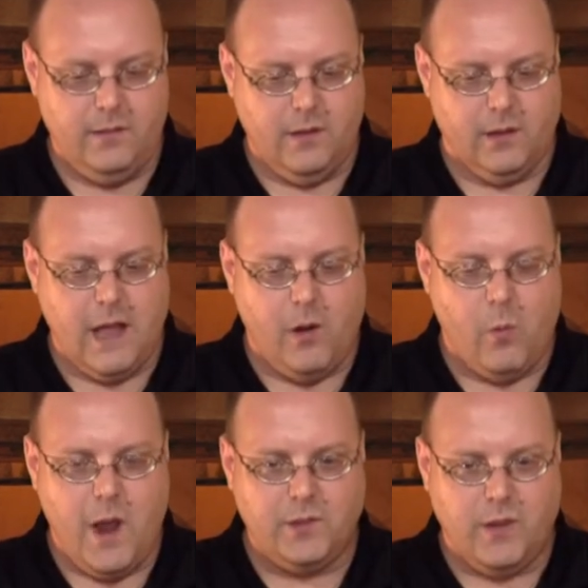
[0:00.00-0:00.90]
a lot
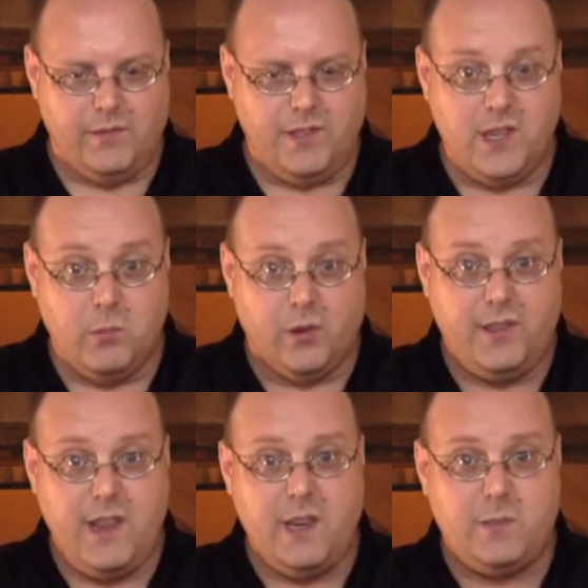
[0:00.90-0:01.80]
of wines will have similar
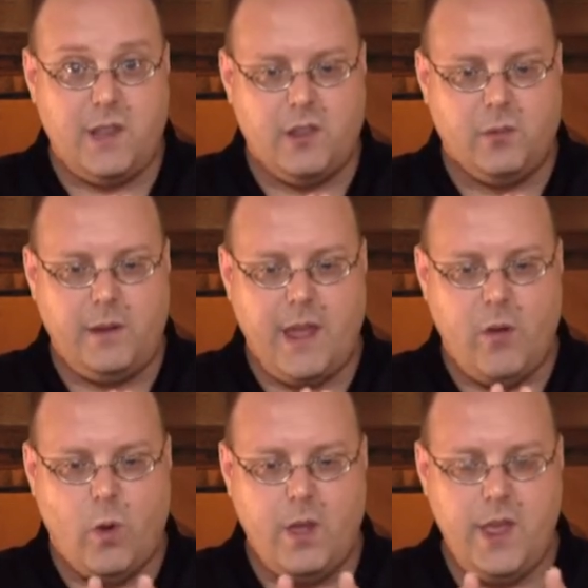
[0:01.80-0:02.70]
things, but then there'll be
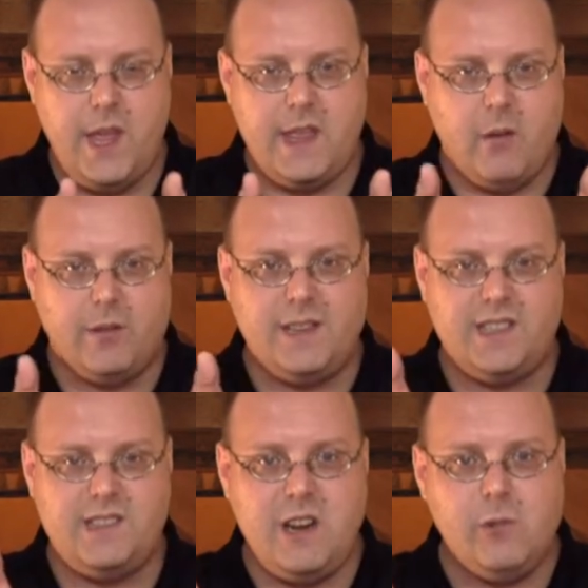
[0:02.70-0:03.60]
that one thing that will
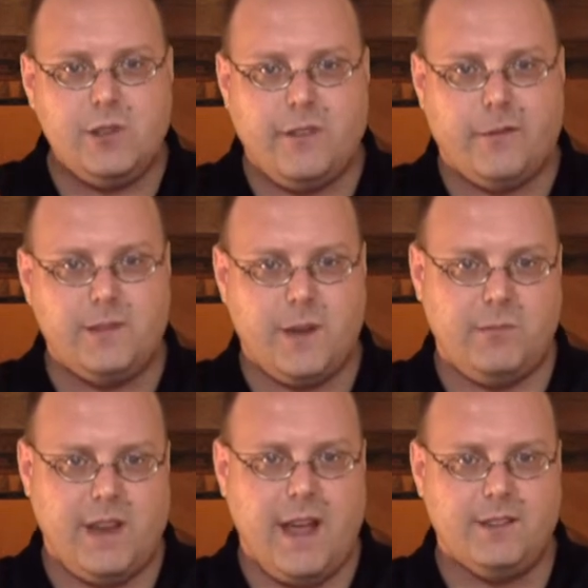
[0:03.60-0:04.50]
distinguish it from
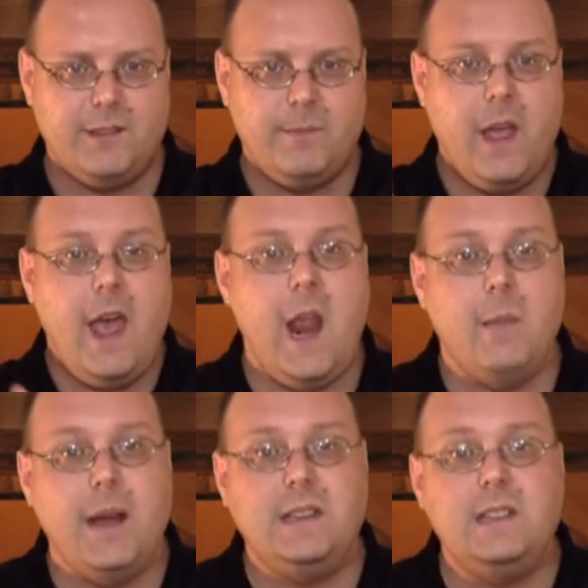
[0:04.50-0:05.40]
something else,
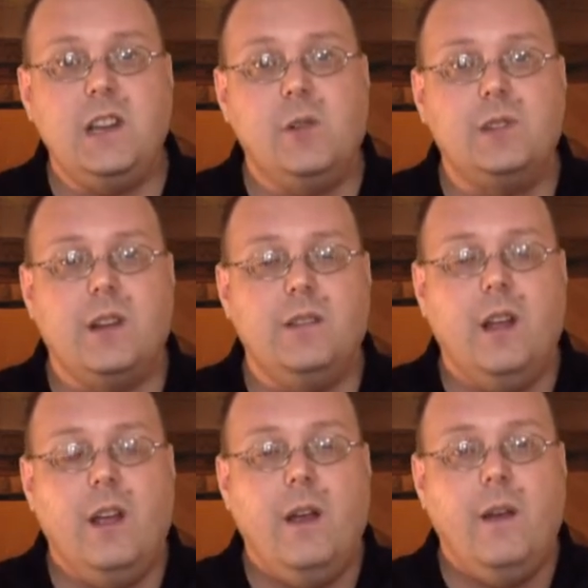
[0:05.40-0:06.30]
and it might distinguish
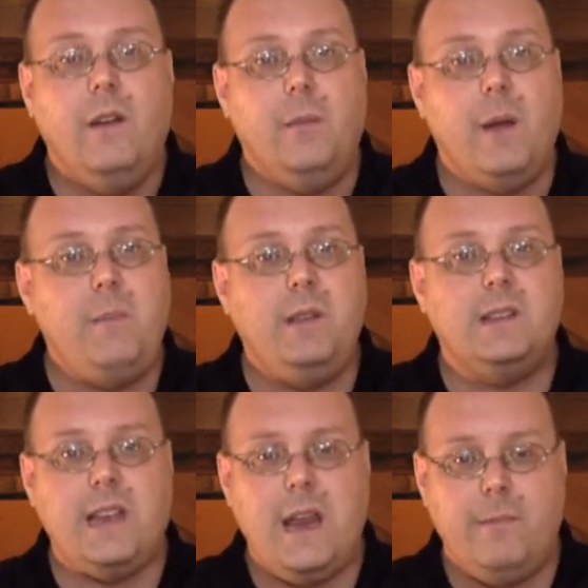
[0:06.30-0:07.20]
it. It might be
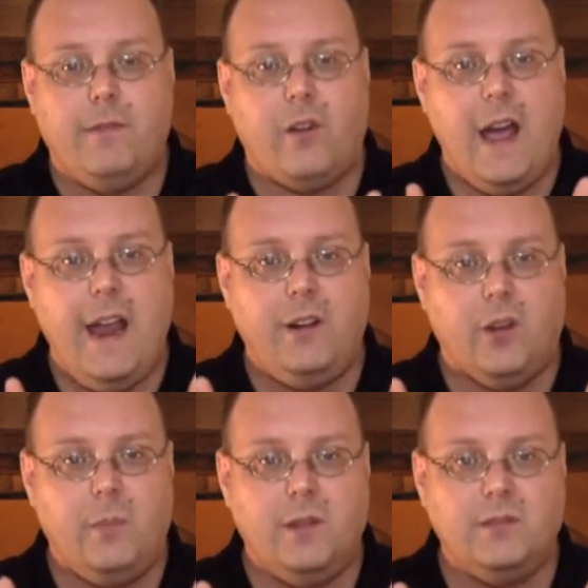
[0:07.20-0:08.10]
the same
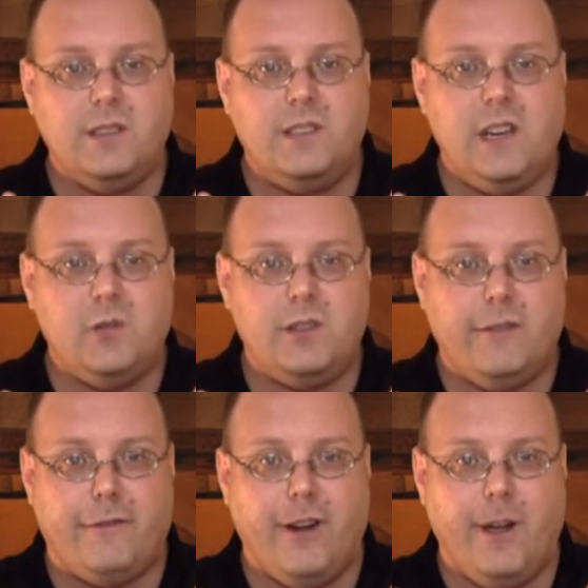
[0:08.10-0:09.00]
varietal, but it'll distinguish
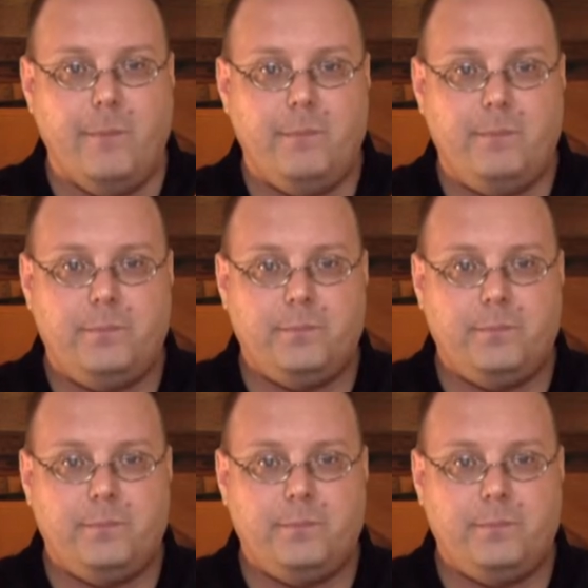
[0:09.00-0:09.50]
it from